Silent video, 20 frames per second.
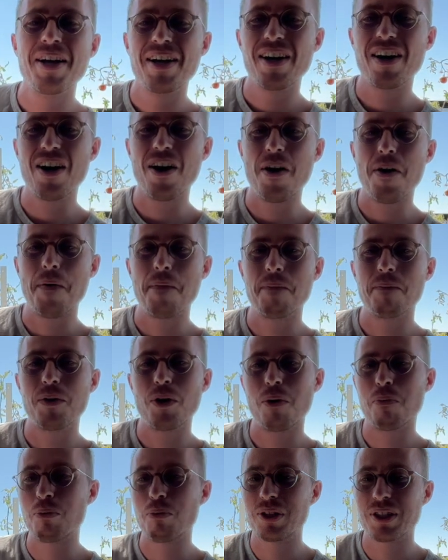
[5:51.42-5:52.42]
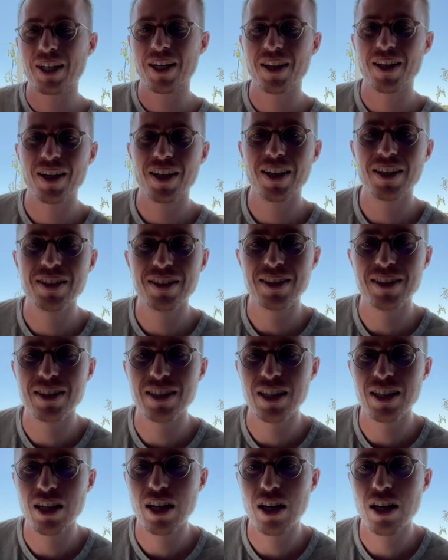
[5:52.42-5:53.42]
I'll press analyze,
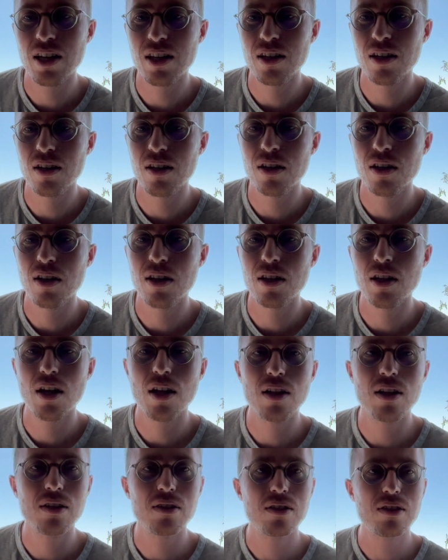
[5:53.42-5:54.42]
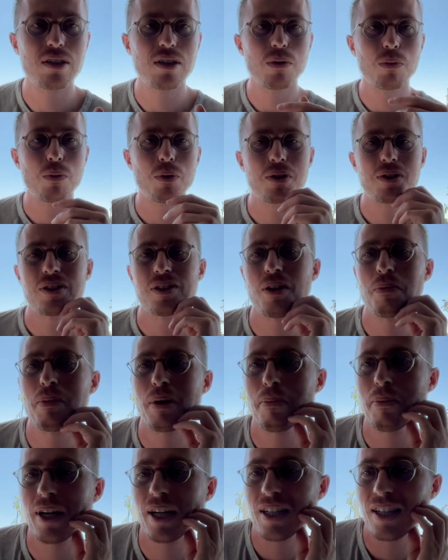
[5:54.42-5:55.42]
and yeah, let's see what's on my
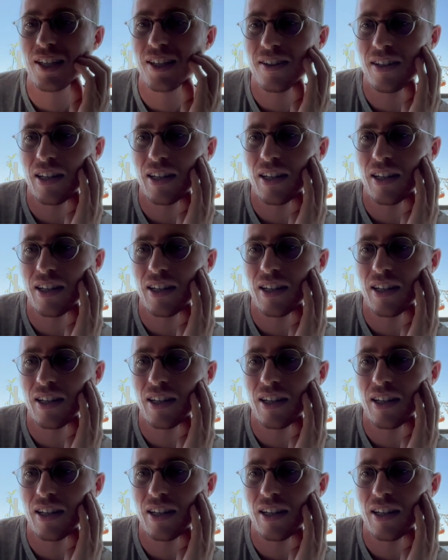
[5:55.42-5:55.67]
mind.